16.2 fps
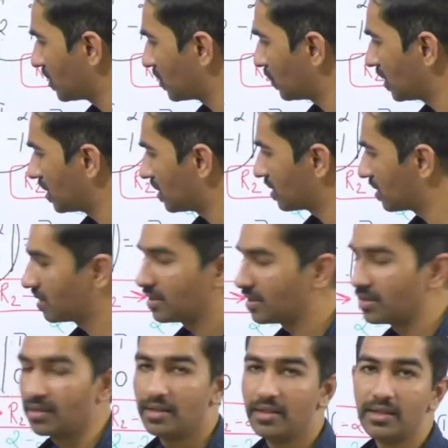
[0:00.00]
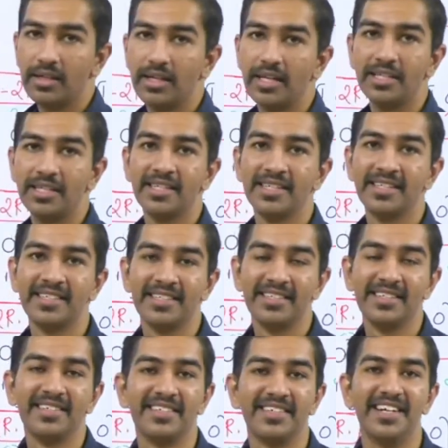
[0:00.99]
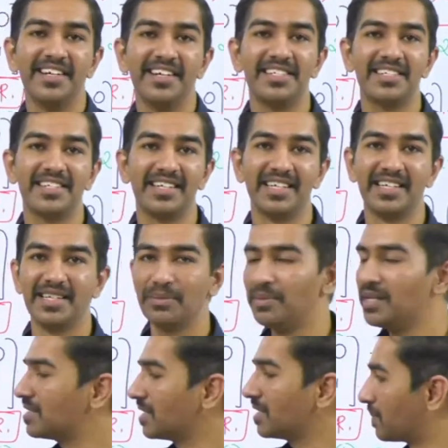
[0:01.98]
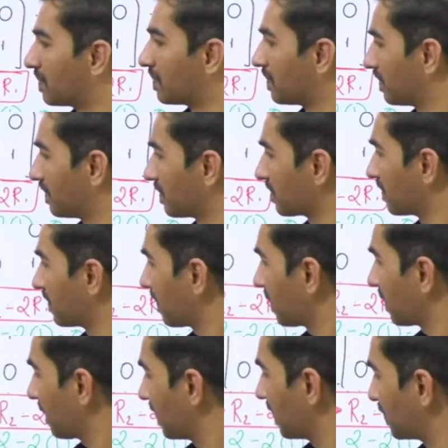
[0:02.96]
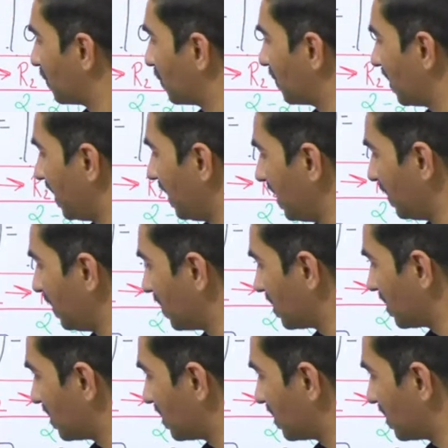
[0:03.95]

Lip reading: students. Correct? Understand? Basic. So A inverse